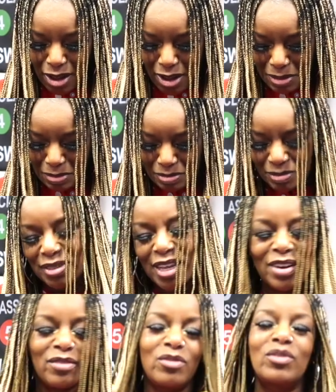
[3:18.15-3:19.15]
Um,
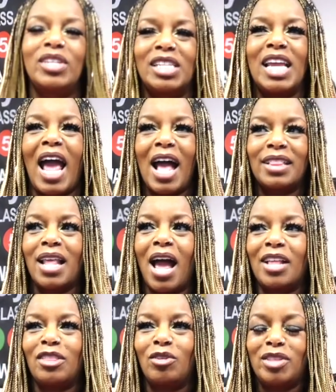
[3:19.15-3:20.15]
it really, I,
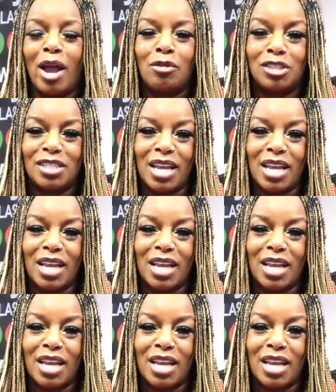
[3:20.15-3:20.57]
I thought that was